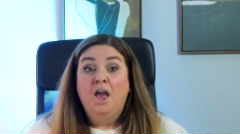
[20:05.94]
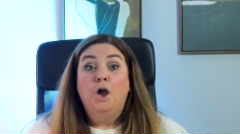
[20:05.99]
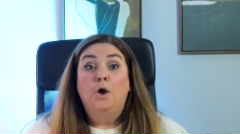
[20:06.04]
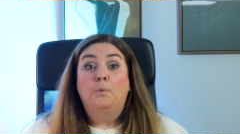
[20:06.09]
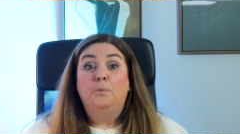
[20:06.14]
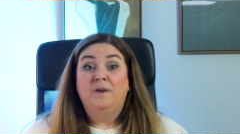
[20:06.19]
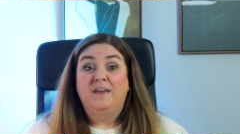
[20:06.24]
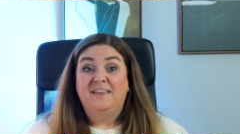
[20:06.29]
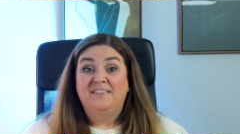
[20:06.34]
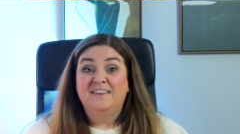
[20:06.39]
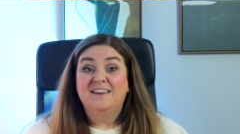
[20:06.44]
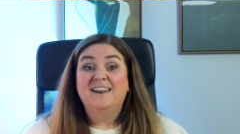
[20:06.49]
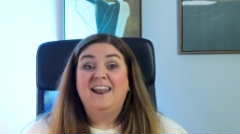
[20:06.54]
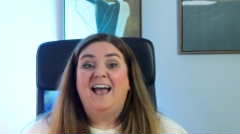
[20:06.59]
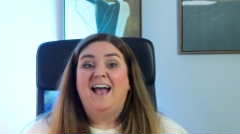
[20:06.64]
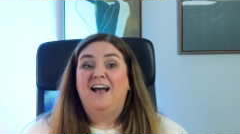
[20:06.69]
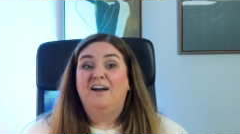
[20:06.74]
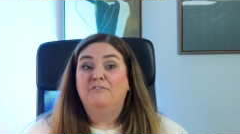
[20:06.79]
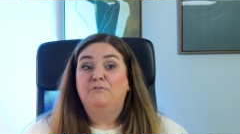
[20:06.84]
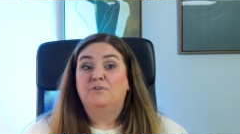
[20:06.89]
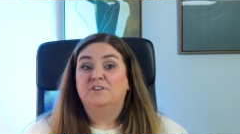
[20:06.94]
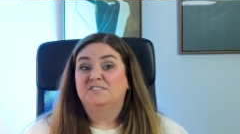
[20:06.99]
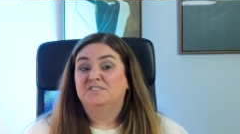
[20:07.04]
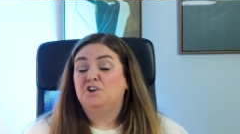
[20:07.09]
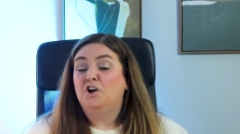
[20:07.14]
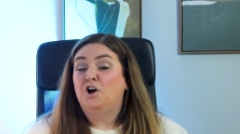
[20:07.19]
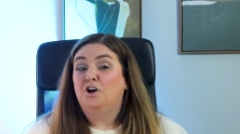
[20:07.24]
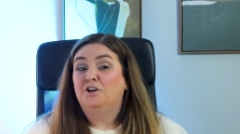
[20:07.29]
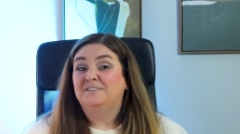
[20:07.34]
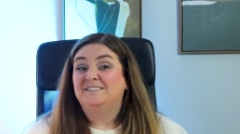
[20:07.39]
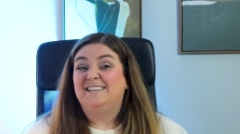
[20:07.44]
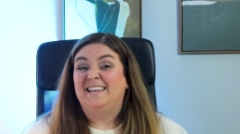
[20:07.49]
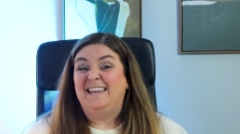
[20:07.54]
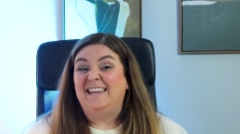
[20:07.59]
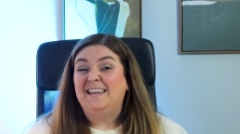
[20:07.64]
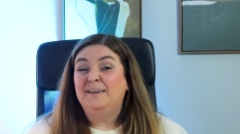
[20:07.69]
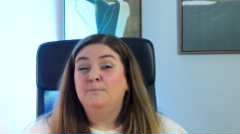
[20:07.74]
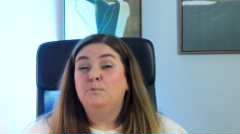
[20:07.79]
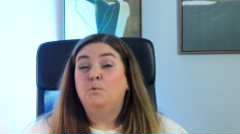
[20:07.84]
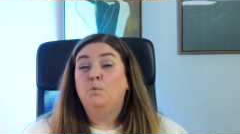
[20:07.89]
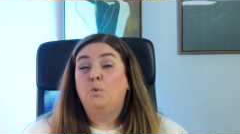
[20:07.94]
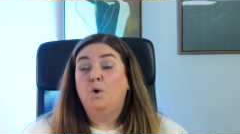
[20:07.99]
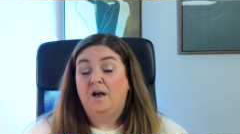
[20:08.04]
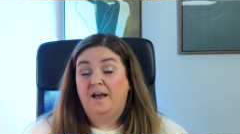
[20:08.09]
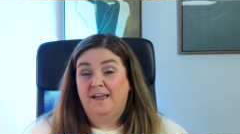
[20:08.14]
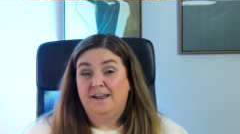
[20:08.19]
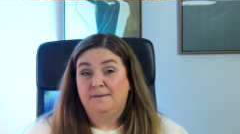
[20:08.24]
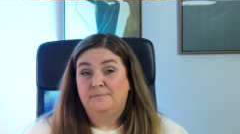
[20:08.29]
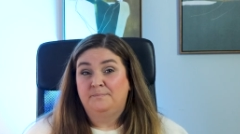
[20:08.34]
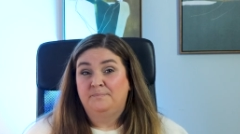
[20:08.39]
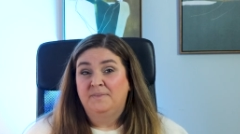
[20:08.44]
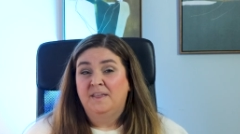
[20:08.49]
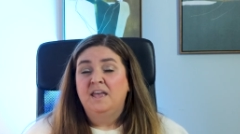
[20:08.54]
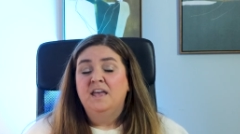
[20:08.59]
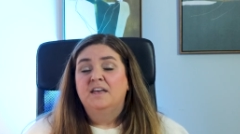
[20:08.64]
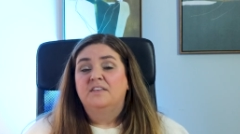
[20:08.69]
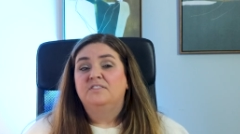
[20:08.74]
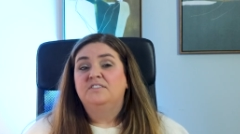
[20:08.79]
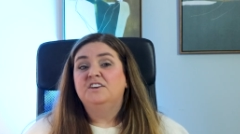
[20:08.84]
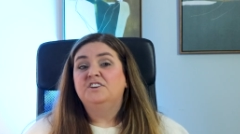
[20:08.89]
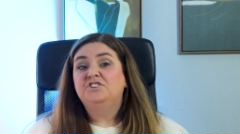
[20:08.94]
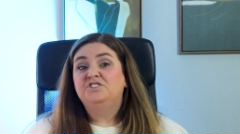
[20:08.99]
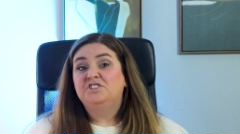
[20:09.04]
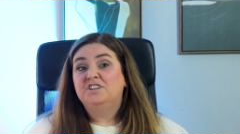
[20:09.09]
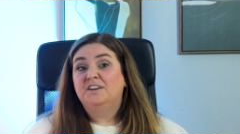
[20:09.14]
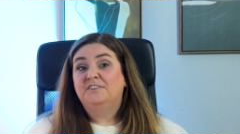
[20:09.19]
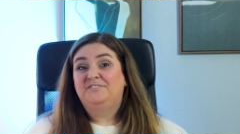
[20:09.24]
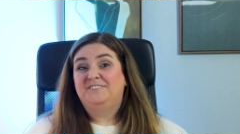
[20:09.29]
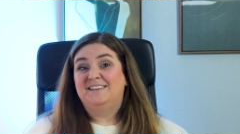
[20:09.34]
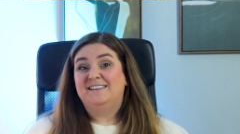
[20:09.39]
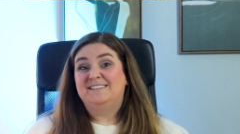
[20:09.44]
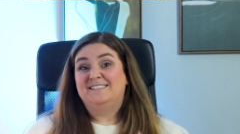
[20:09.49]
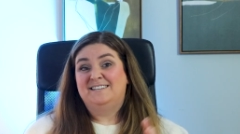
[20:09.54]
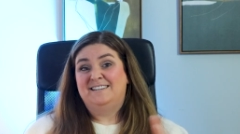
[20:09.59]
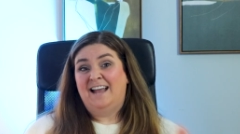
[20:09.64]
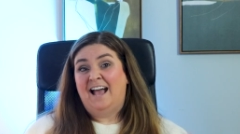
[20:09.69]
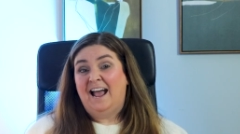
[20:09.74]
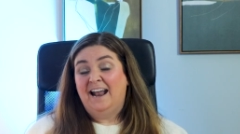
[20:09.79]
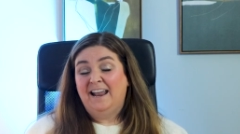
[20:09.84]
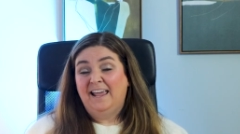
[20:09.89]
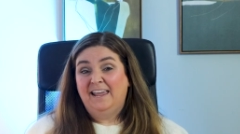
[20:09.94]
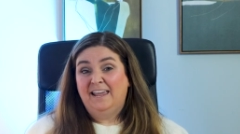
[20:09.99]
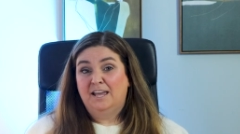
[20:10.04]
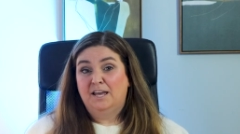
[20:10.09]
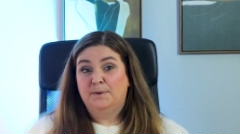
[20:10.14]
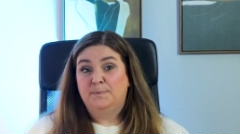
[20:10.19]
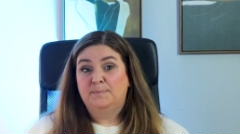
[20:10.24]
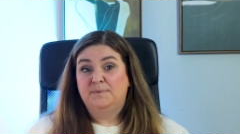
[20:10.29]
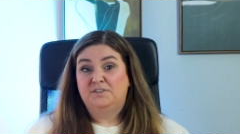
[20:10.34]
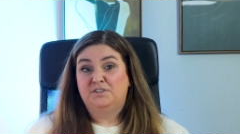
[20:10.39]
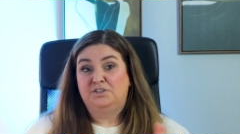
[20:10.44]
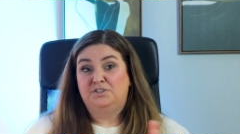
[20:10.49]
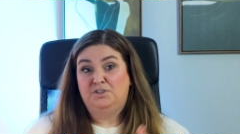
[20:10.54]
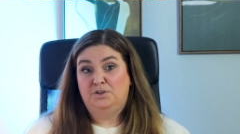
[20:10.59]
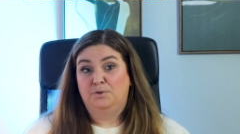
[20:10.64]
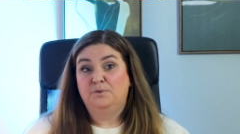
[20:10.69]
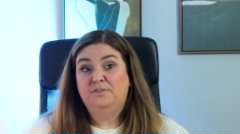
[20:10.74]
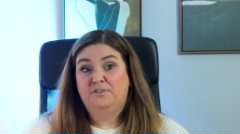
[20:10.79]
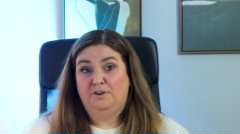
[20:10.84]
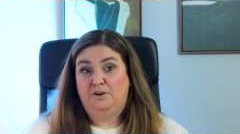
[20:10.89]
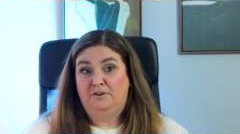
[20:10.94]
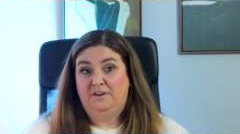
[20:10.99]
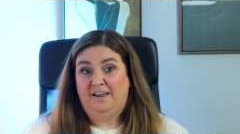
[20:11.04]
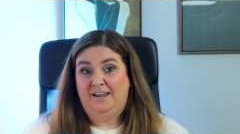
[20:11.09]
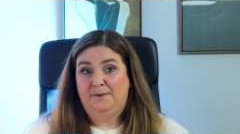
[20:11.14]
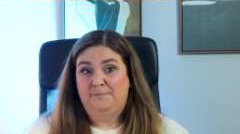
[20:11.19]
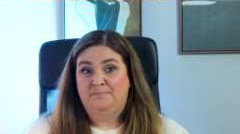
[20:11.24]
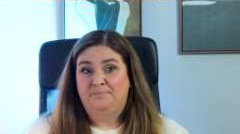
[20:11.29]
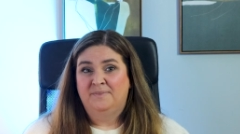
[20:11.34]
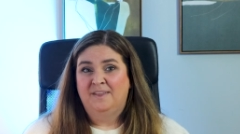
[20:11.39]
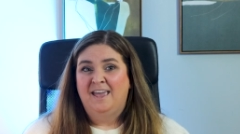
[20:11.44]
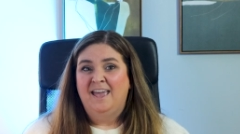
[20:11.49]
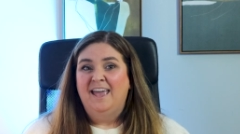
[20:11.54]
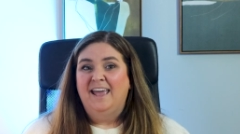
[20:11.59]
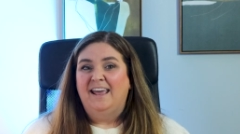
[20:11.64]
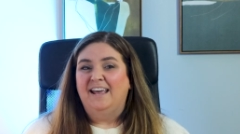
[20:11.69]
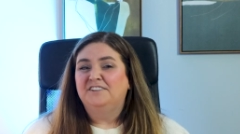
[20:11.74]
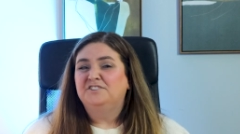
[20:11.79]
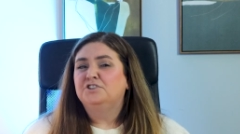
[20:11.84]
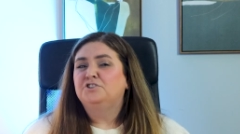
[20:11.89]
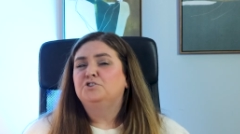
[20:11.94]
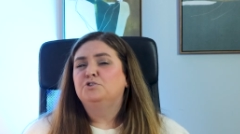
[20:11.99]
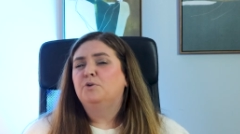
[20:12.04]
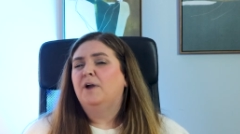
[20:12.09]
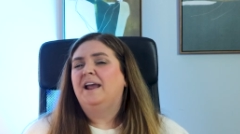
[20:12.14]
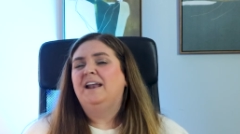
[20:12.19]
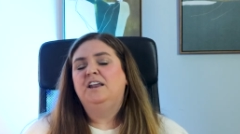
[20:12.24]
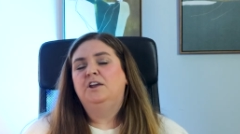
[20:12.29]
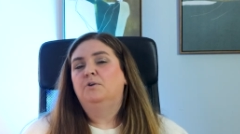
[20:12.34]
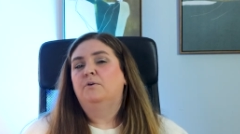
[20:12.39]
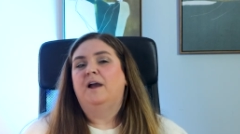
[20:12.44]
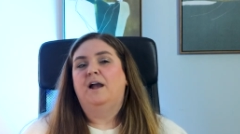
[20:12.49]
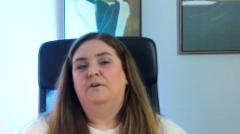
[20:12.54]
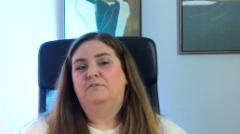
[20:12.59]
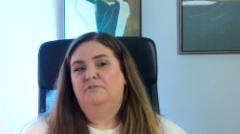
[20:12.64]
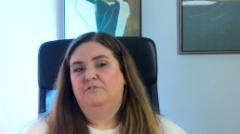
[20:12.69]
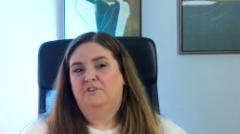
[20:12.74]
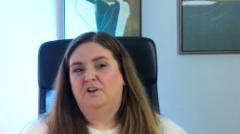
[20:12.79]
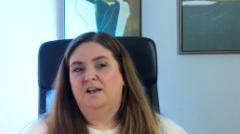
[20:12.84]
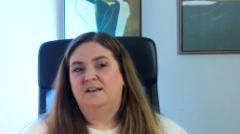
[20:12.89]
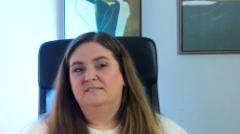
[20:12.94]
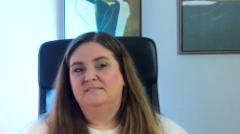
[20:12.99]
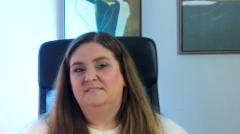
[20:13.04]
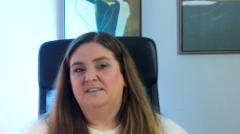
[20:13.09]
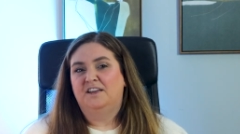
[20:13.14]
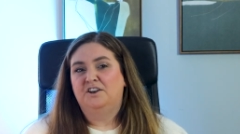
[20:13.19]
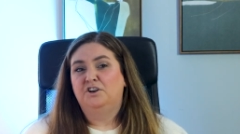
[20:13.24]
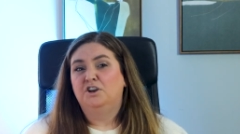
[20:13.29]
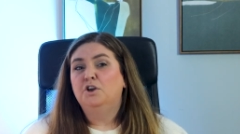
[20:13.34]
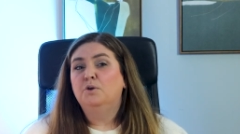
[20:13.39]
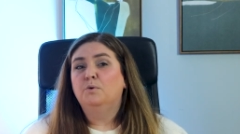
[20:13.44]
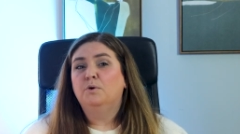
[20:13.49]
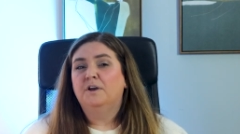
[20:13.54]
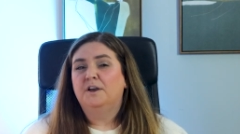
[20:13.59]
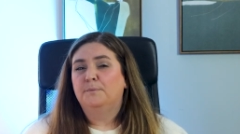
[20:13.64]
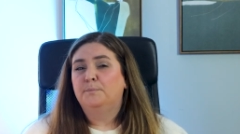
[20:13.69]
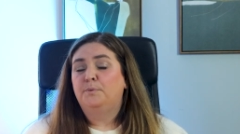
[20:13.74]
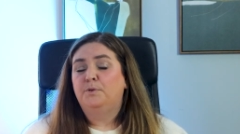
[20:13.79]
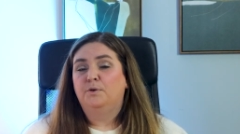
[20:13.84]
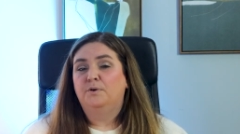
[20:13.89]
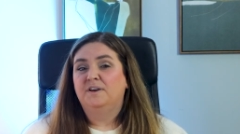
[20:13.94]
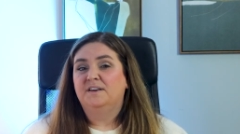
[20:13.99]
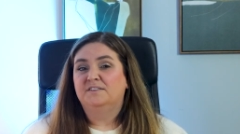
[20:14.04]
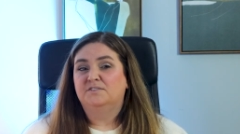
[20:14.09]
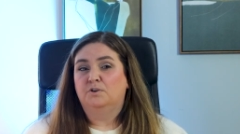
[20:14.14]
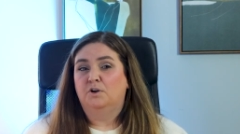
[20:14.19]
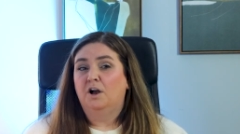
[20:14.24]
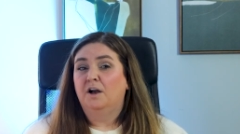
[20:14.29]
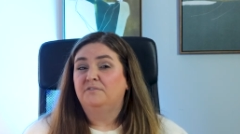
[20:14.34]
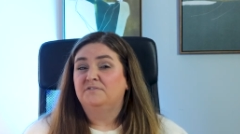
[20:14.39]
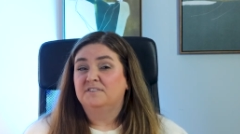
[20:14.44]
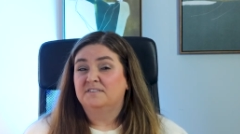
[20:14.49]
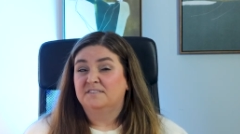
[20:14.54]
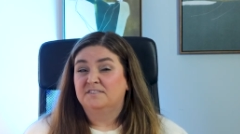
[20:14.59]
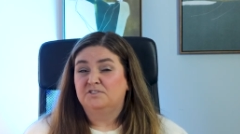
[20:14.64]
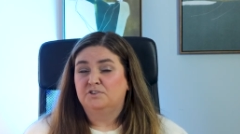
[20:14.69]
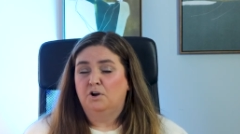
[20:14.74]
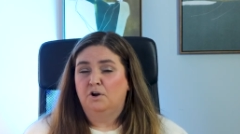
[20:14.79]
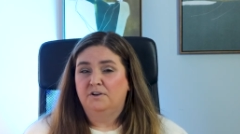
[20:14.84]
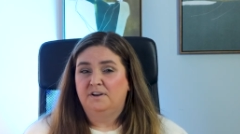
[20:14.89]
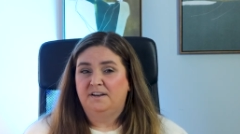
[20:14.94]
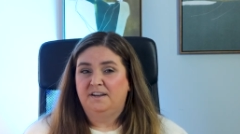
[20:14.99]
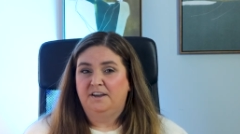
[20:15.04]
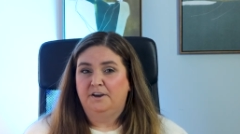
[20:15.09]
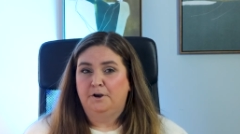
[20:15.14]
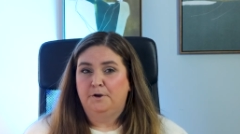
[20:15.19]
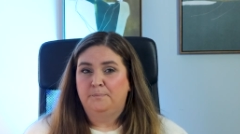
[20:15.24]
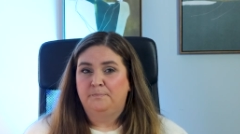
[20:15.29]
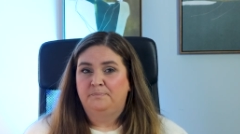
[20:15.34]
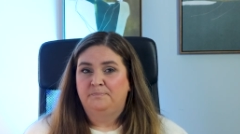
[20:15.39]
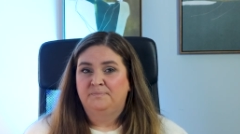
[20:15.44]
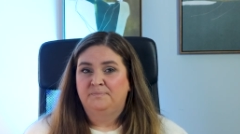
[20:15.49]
We then have what's called Team 1. This shift is 9 a.m. to 2:30. It's a training ground for us, and newer employees are often started here.